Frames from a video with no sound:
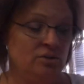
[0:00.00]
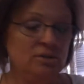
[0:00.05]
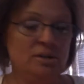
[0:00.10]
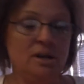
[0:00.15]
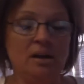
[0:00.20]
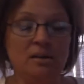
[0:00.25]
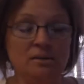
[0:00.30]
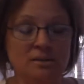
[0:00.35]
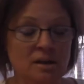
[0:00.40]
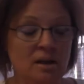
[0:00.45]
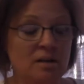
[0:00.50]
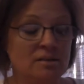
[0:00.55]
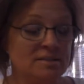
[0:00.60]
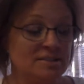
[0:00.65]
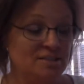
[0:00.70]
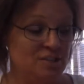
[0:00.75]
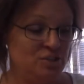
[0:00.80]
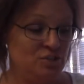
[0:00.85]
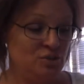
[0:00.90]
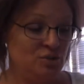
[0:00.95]

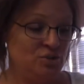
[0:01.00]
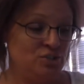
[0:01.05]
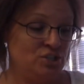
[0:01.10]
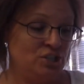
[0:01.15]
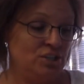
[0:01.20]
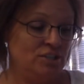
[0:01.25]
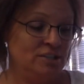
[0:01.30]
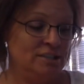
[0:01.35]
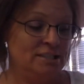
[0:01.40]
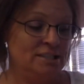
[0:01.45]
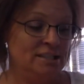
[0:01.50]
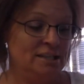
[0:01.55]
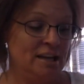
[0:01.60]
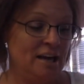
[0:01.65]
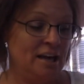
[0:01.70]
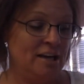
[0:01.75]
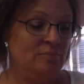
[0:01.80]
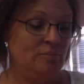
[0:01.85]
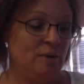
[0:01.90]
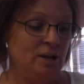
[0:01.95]
unconstitutional and
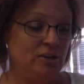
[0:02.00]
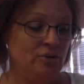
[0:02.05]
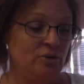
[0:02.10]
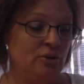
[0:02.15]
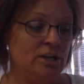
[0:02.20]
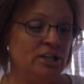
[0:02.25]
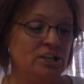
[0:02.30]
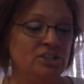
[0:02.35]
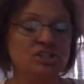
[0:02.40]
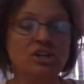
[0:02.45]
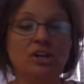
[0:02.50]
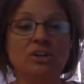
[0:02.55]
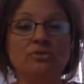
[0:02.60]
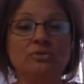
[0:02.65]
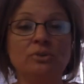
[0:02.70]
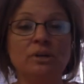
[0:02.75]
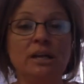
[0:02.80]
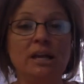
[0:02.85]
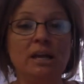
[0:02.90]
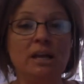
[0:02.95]
denied minority
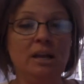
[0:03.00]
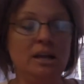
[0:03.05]
children